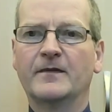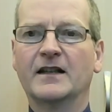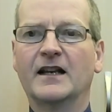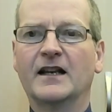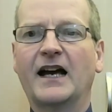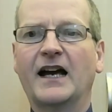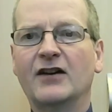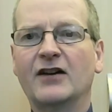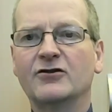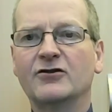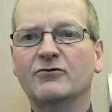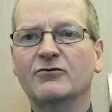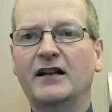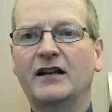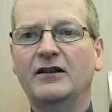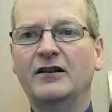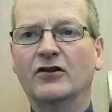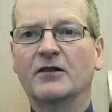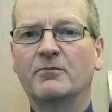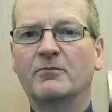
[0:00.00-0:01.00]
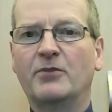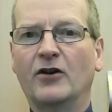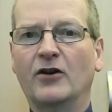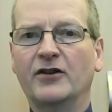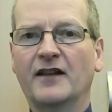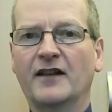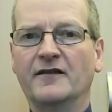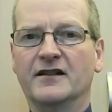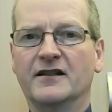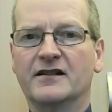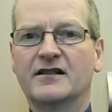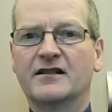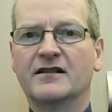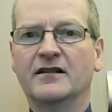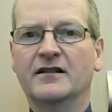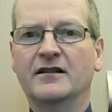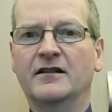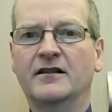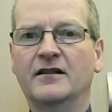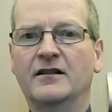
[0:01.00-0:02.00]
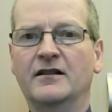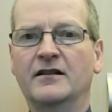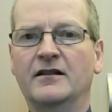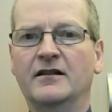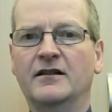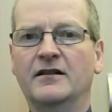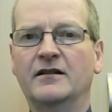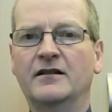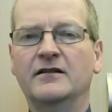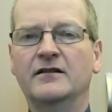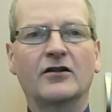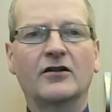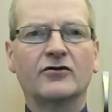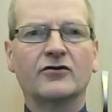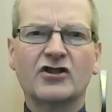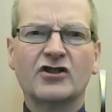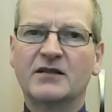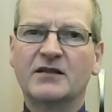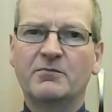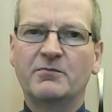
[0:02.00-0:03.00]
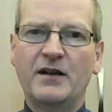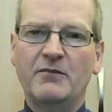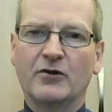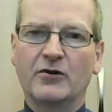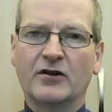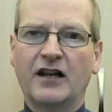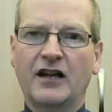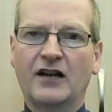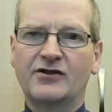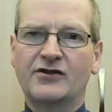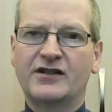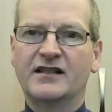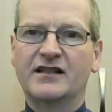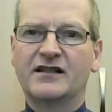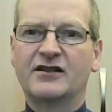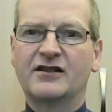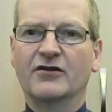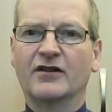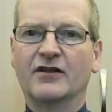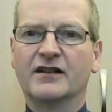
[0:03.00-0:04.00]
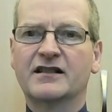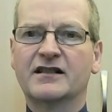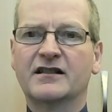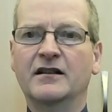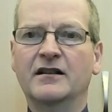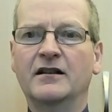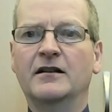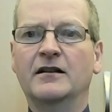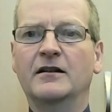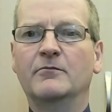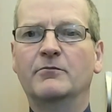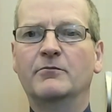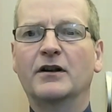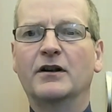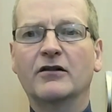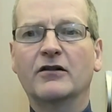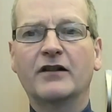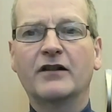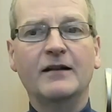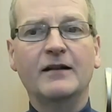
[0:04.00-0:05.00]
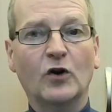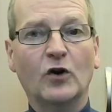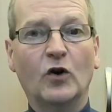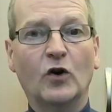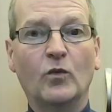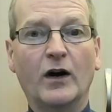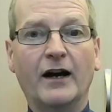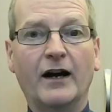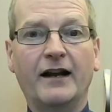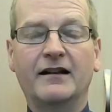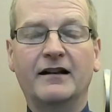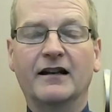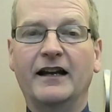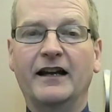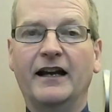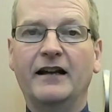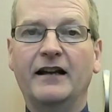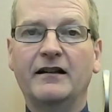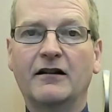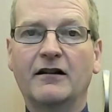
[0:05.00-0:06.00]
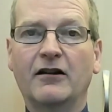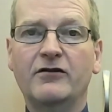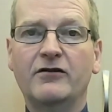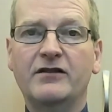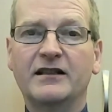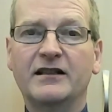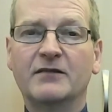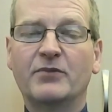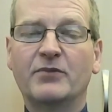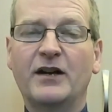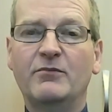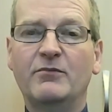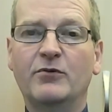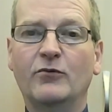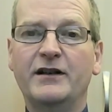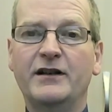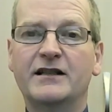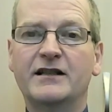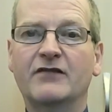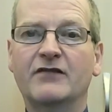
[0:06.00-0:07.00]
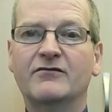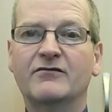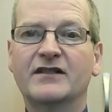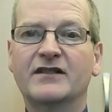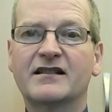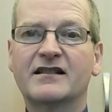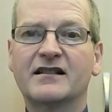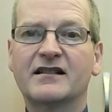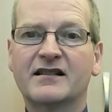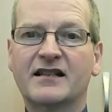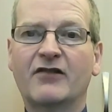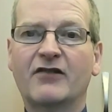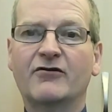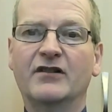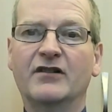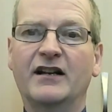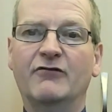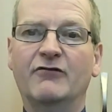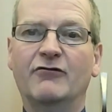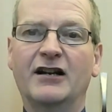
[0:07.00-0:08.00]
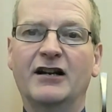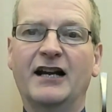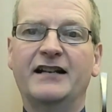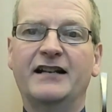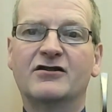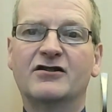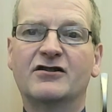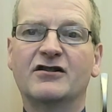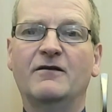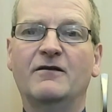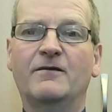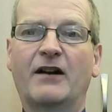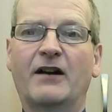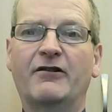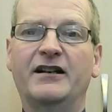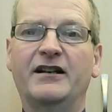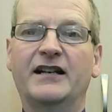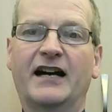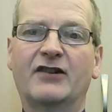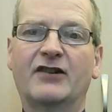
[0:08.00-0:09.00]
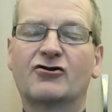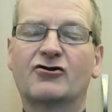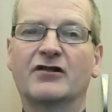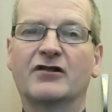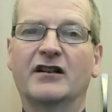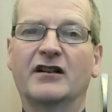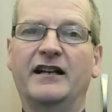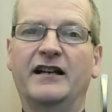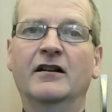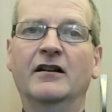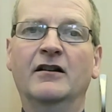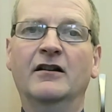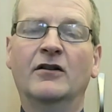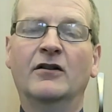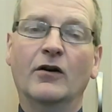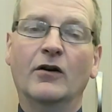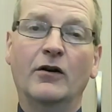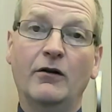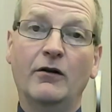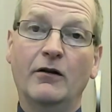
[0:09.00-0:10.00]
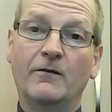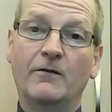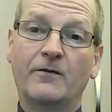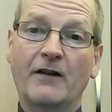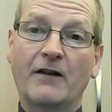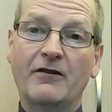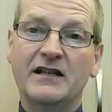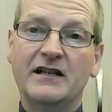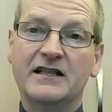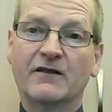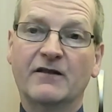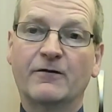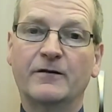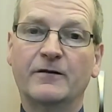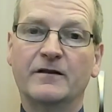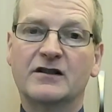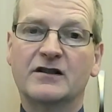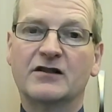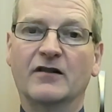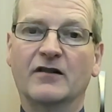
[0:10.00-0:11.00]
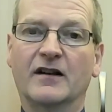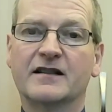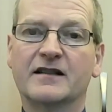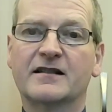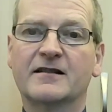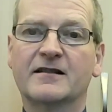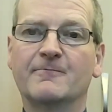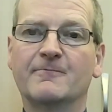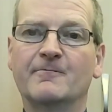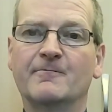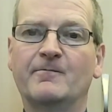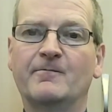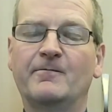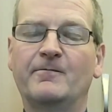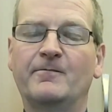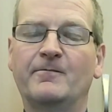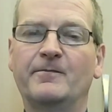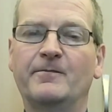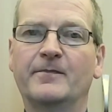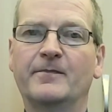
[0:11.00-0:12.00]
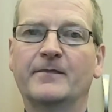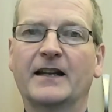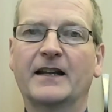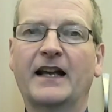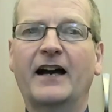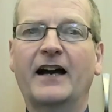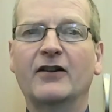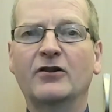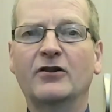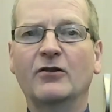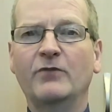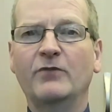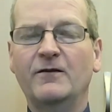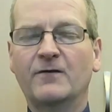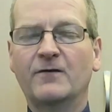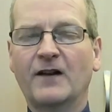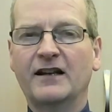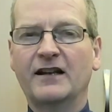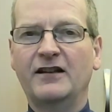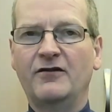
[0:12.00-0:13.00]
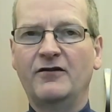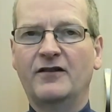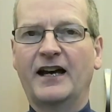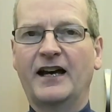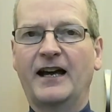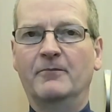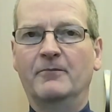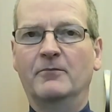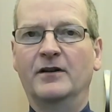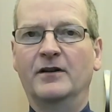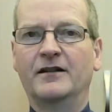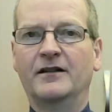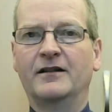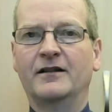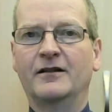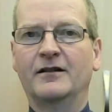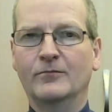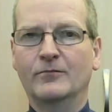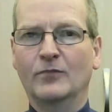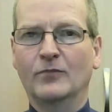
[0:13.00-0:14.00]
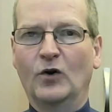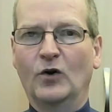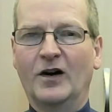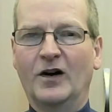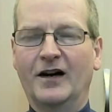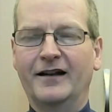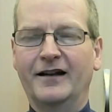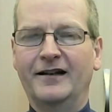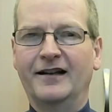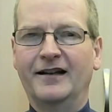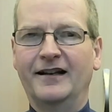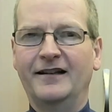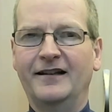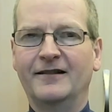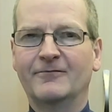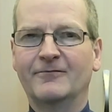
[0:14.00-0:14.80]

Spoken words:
How do I look upon others? Not just the people closest to us, but looking more widely, including the people we don't necessarily relate to very naturally or who are very different to us. How can we value them more highly?